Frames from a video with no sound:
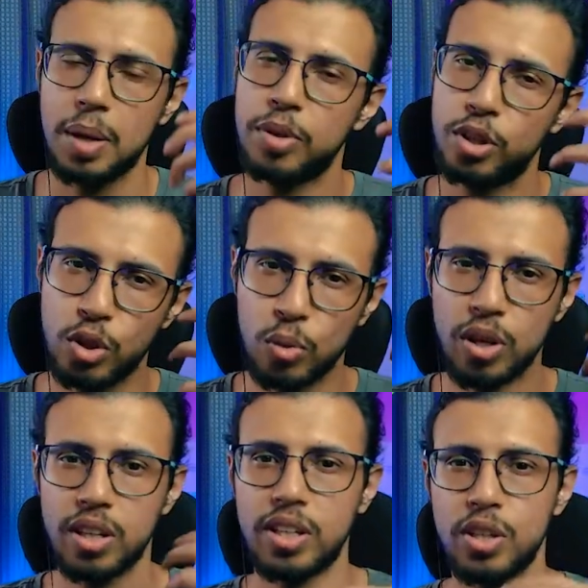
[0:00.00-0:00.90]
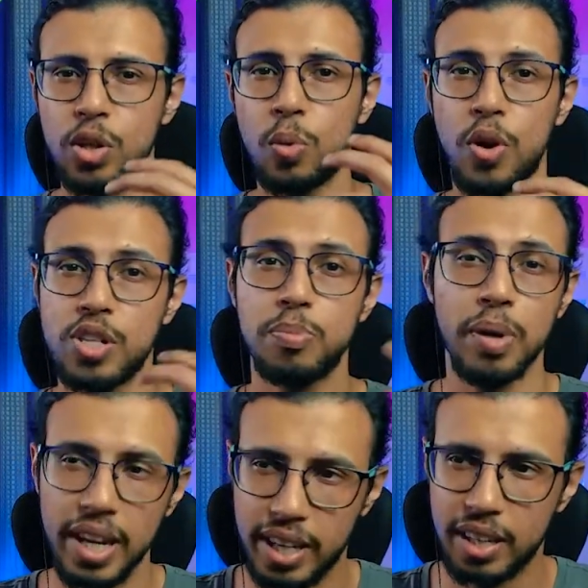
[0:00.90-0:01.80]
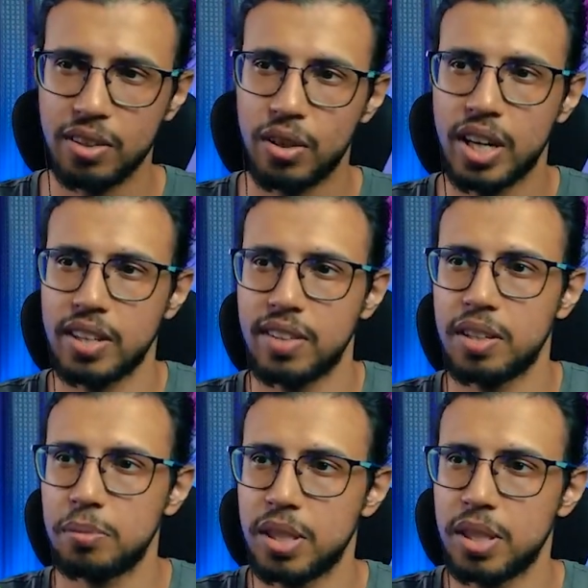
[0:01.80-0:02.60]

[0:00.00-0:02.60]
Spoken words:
I mean, you don't want to hear your voice breaking or anything,